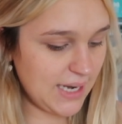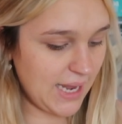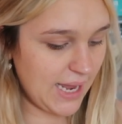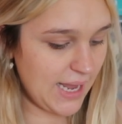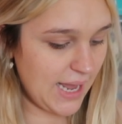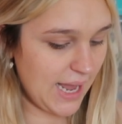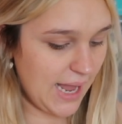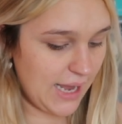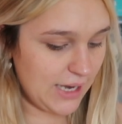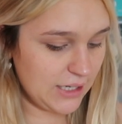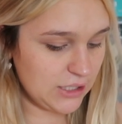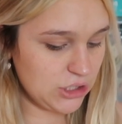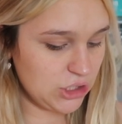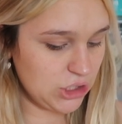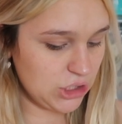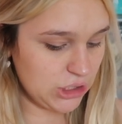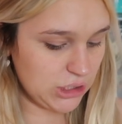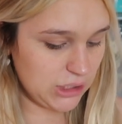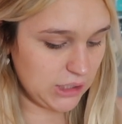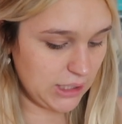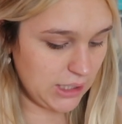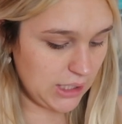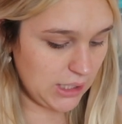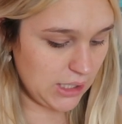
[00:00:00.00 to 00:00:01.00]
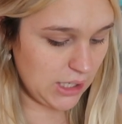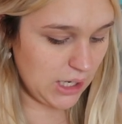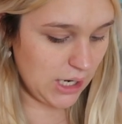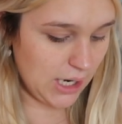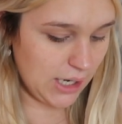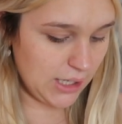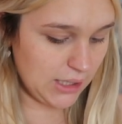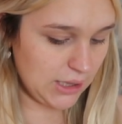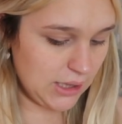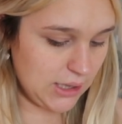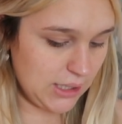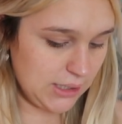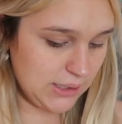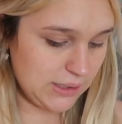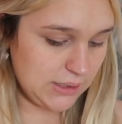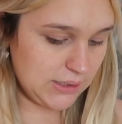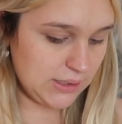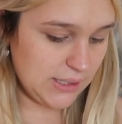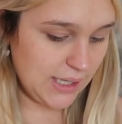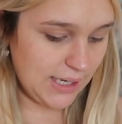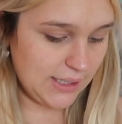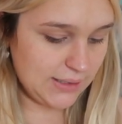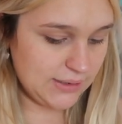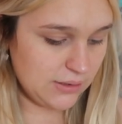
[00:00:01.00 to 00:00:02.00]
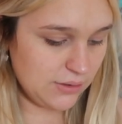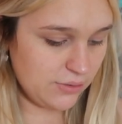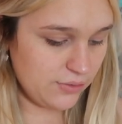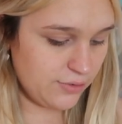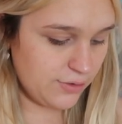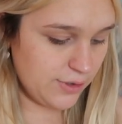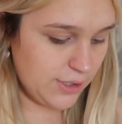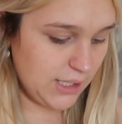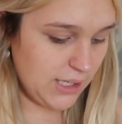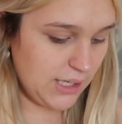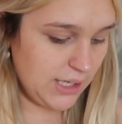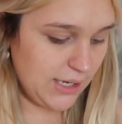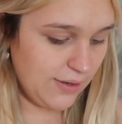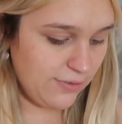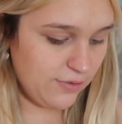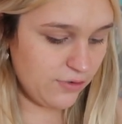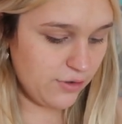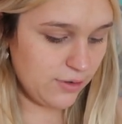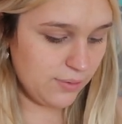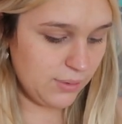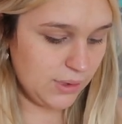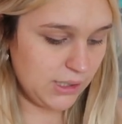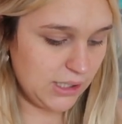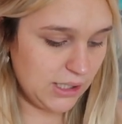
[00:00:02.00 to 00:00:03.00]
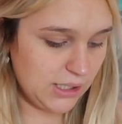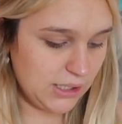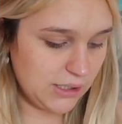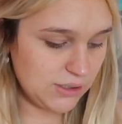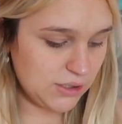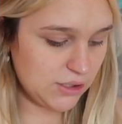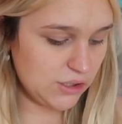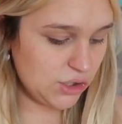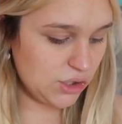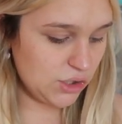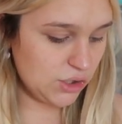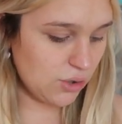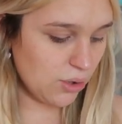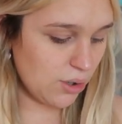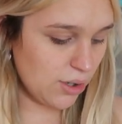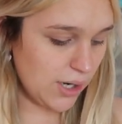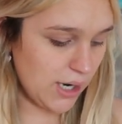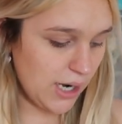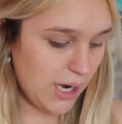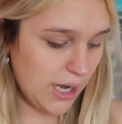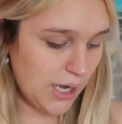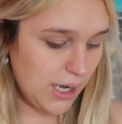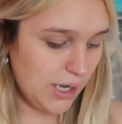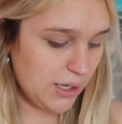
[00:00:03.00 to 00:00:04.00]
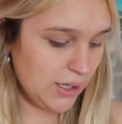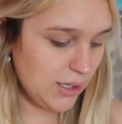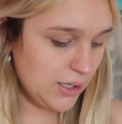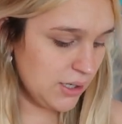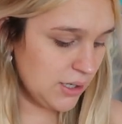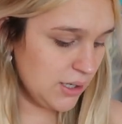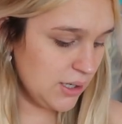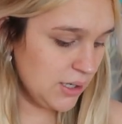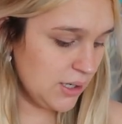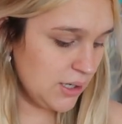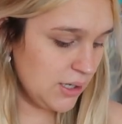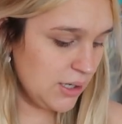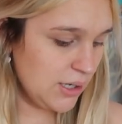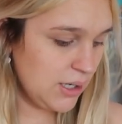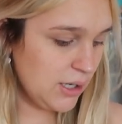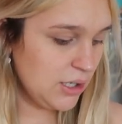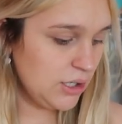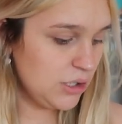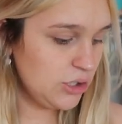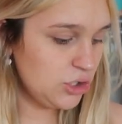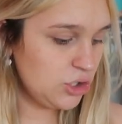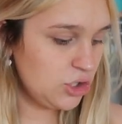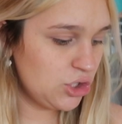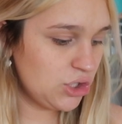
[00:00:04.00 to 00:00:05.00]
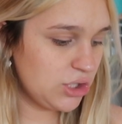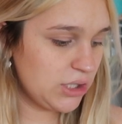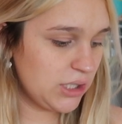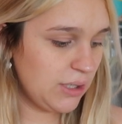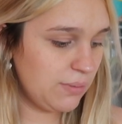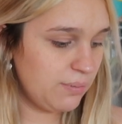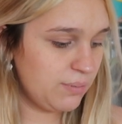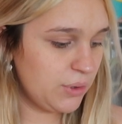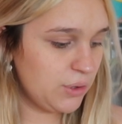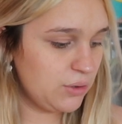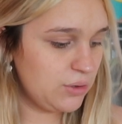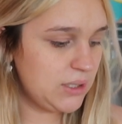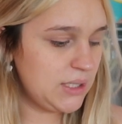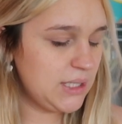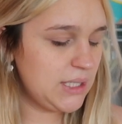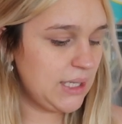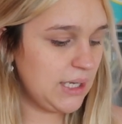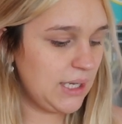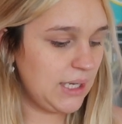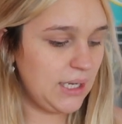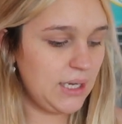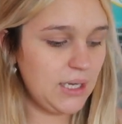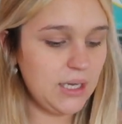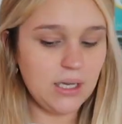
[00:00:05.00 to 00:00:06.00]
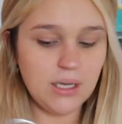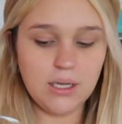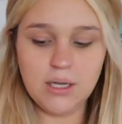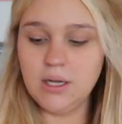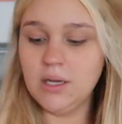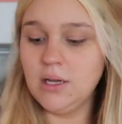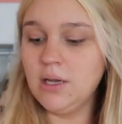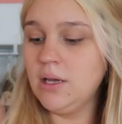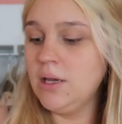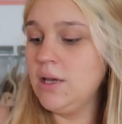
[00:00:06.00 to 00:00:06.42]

I actually got this as a free gift from the Sora Street Boutique.